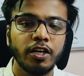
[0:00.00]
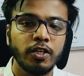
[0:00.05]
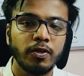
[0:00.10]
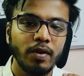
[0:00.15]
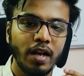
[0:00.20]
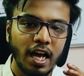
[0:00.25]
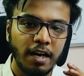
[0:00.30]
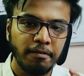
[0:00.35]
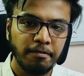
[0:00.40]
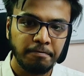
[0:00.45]

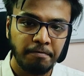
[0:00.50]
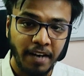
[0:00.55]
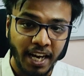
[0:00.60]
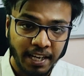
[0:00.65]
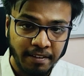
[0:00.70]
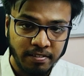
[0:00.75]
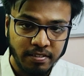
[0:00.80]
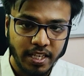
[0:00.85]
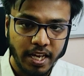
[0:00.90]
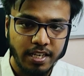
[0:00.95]
You'll have
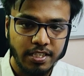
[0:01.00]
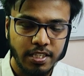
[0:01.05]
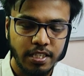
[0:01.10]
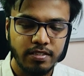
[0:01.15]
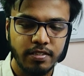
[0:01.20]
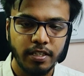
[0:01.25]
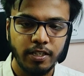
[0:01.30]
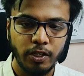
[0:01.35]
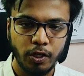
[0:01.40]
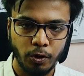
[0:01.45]
5
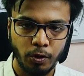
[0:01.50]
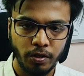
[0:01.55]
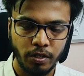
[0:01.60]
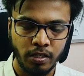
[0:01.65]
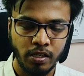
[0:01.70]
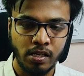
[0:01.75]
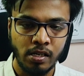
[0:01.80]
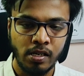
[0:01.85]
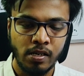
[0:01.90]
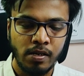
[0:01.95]
sections in
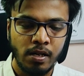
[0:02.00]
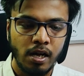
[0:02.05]
total.